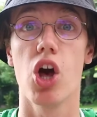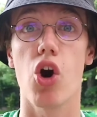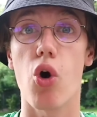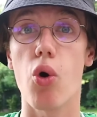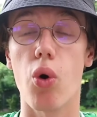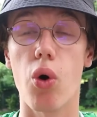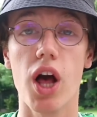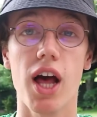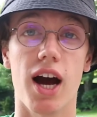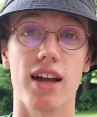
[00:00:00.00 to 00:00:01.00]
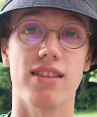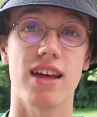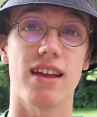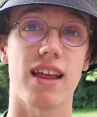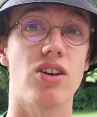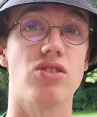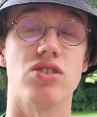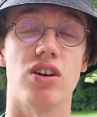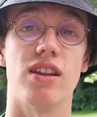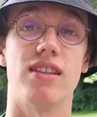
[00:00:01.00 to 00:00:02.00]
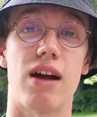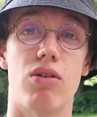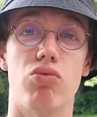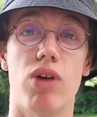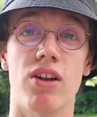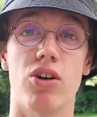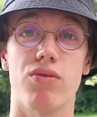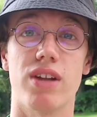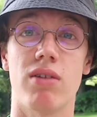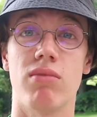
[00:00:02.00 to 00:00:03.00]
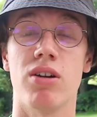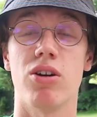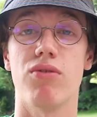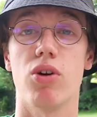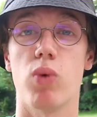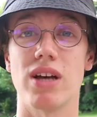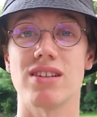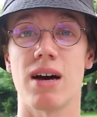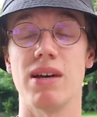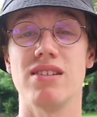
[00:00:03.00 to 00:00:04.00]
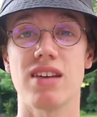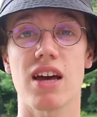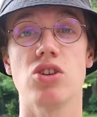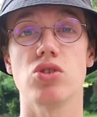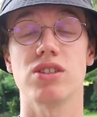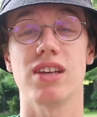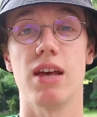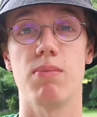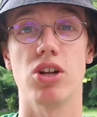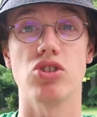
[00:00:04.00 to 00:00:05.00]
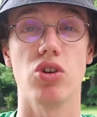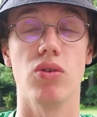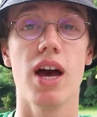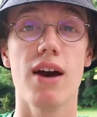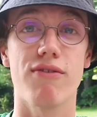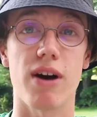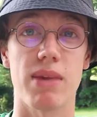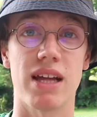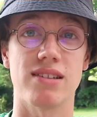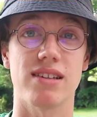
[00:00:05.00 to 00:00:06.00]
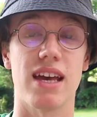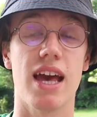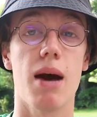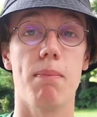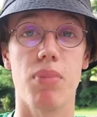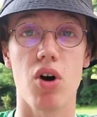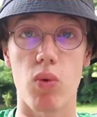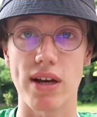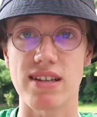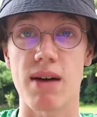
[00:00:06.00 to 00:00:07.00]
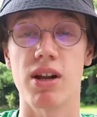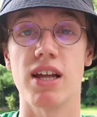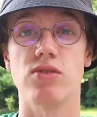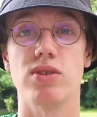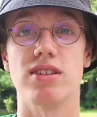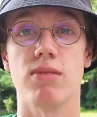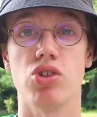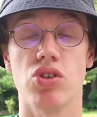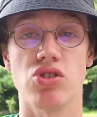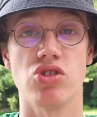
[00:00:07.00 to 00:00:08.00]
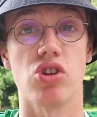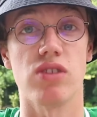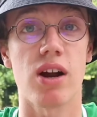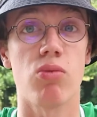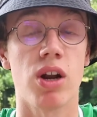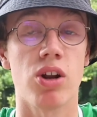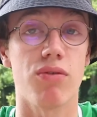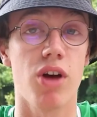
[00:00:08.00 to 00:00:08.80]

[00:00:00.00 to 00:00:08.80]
Or I think they could sign Darren Randolph. Darren Randolph at West Ham is second choice keeper to Fabianski, but West Ham are linked with Sam Johnson, so Darren Randolph